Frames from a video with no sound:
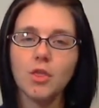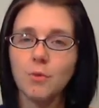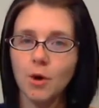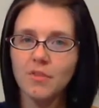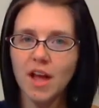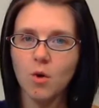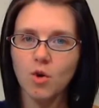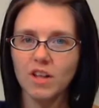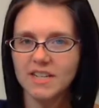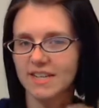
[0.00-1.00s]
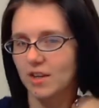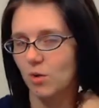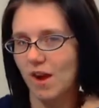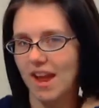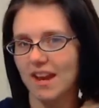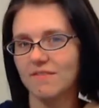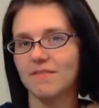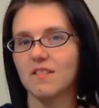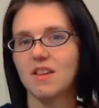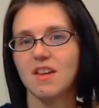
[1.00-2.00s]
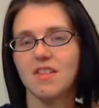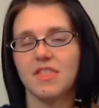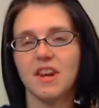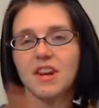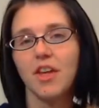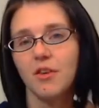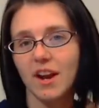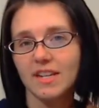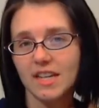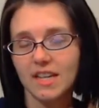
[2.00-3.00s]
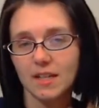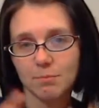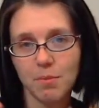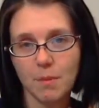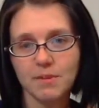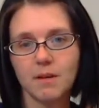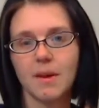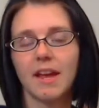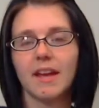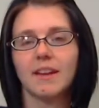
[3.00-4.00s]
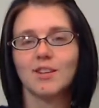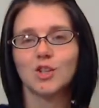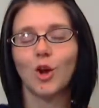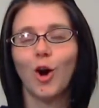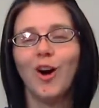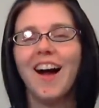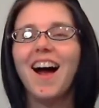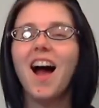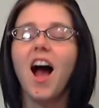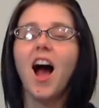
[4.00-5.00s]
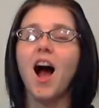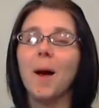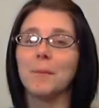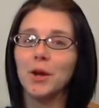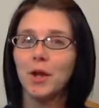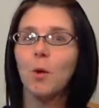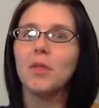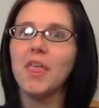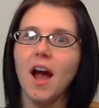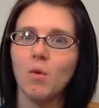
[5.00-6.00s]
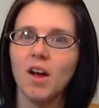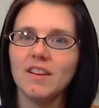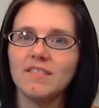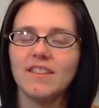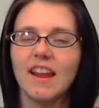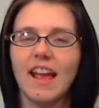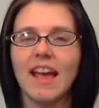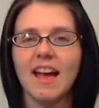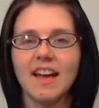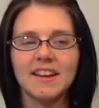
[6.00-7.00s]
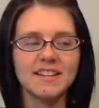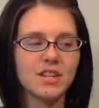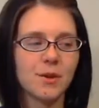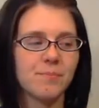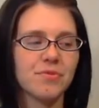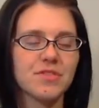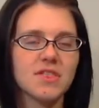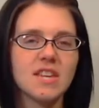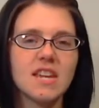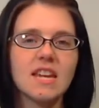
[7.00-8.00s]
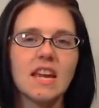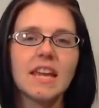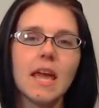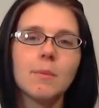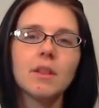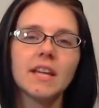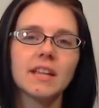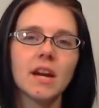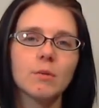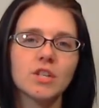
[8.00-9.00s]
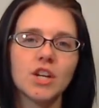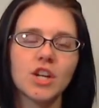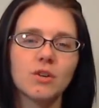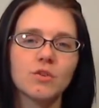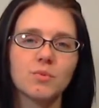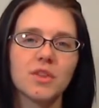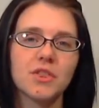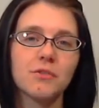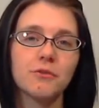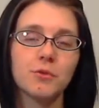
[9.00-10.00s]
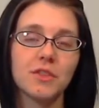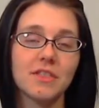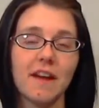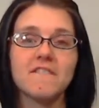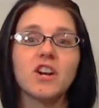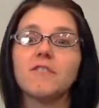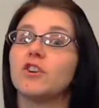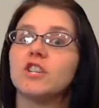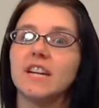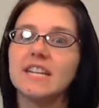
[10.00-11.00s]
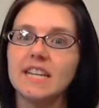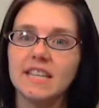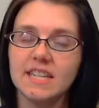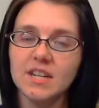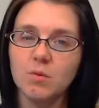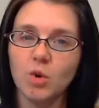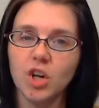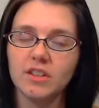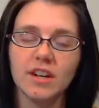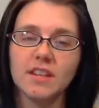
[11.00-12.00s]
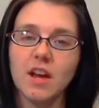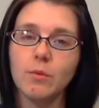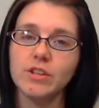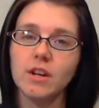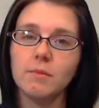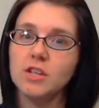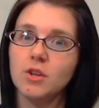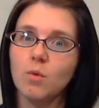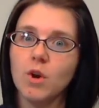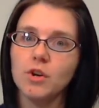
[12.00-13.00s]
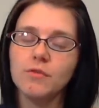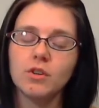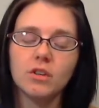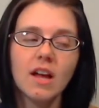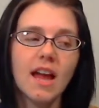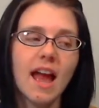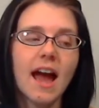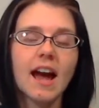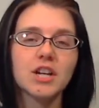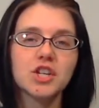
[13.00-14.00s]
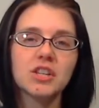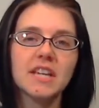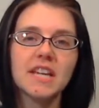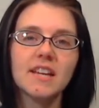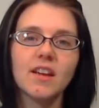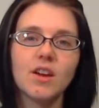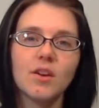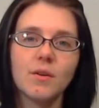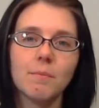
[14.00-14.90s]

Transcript: thrown that whole idea away. Then another idea popped into my head. So I'm going to go that one. And the cabling that I was going to use with that very first idea that didn't work, that I thought was going to be so wonderful, actually